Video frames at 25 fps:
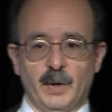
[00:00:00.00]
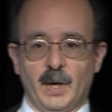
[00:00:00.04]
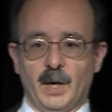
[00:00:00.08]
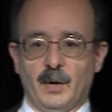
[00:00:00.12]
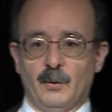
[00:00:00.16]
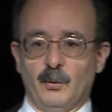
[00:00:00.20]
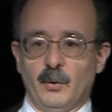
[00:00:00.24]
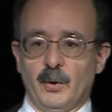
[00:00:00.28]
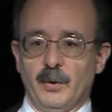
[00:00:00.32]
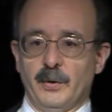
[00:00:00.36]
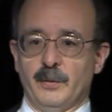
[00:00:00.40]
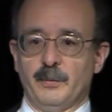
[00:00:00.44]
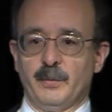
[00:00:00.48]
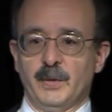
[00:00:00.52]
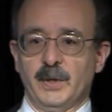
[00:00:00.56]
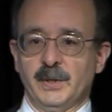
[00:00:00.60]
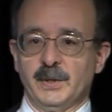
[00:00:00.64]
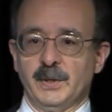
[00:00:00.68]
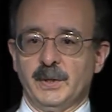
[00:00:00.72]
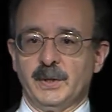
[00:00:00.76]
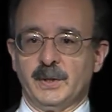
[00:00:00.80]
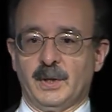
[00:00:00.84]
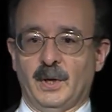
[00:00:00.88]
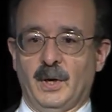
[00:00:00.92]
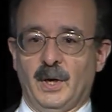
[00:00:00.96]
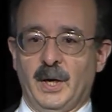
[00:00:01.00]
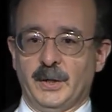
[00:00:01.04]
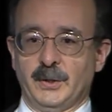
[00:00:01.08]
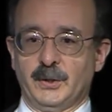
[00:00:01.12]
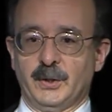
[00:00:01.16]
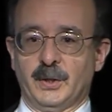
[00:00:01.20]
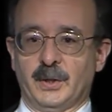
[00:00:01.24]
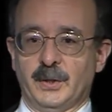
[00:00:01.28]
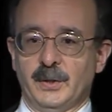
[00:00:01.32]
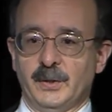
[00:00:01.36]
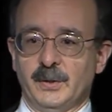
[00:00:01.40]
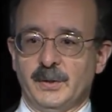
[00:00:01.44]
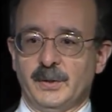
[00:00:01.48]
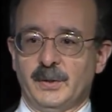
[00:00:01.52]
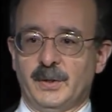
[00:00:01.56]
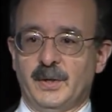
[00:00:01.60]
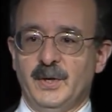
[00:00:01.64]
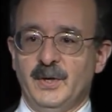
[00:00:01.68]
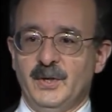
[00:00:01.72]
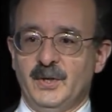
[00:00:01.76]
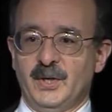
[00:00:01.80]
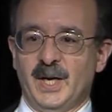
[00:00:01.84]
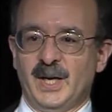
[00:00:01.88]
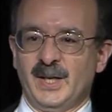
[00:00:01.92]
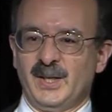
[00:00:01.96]
out where the business logic is
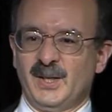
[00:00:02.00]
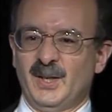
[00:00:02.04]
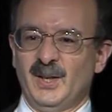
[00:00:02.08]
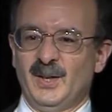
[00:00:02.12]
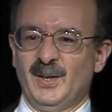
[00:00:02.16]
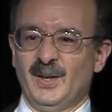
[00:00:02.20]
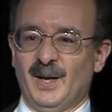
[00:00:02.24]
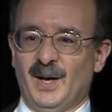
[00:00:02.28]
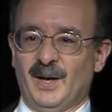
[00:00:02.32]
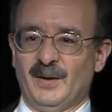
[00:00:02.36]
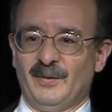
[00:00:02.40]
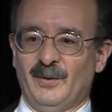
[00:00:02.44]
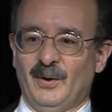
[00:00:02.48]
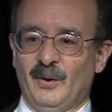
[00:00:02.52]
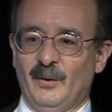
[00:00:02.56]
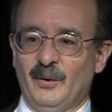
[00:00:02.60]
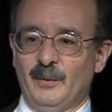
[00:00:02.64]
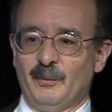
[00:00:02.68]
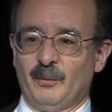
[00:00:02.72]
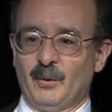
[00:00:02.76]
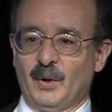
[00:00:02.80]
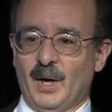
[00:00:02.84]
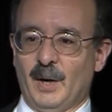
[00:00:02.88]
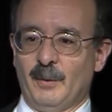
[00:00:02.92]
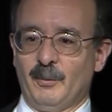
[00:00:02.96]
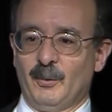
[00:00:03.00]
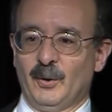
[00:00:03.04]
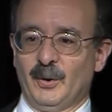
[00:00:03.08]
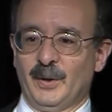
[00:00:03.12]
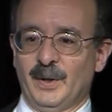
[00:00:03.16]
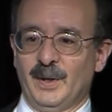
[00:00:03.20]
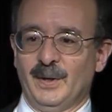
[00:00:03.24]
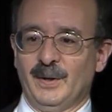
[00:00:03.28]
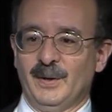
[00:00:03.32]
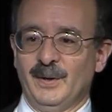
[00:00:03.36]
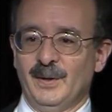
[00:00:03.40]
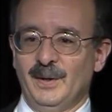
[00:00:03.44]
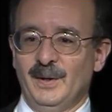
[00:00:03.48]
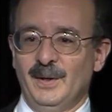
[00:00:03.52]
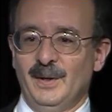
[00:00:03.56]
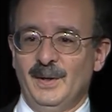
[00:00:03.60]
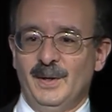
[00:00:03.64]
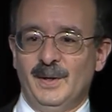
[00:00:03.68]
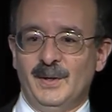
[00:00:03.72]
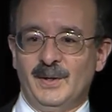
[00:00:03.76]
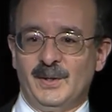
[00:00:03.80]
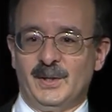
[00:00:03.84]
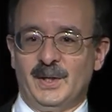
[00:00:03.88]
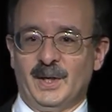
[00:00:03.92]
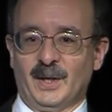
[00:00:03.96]
congested and not flowing properly and
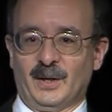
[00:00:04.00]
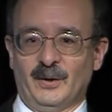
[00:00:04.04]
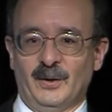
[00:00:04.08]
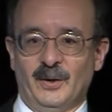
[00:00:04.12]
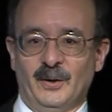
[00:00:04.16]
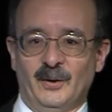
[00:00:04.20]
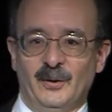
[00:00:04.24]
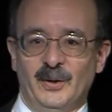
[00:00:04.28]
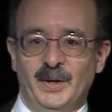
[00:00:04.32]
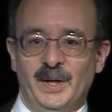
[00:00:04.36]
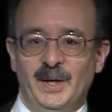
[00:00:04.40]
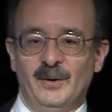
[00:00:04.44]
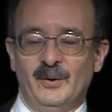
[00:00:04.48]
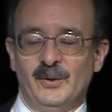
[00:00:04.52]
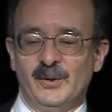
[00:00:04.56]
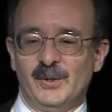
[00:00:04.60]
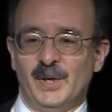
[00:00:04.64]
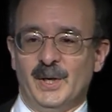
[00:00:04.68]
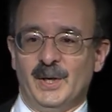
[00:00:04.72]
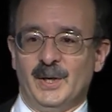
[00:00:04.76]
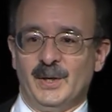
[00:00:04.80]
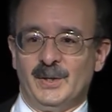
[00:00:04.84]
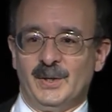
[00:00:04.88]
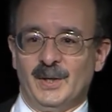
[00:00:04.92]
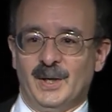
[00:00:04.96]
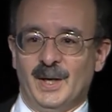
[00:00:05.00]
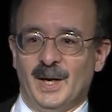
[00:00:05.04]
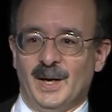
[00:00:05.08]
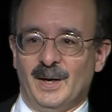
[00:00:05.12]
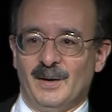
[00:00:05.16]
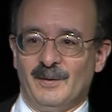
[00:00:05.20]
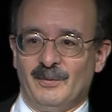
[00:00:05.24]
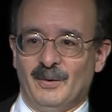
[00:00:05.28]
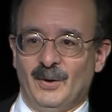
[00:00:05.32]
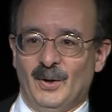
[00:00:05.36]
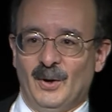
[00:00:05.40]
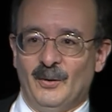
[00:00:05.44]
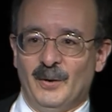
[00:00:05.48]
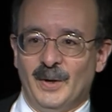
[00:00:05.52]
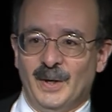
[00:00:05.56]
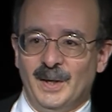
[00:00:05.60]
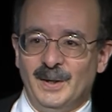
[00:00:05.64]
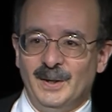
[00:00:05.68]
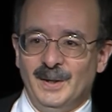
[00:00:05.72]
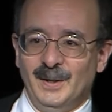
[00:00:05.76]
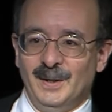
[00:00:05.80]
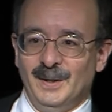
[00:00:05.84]
stick little needles in it to get it flowing,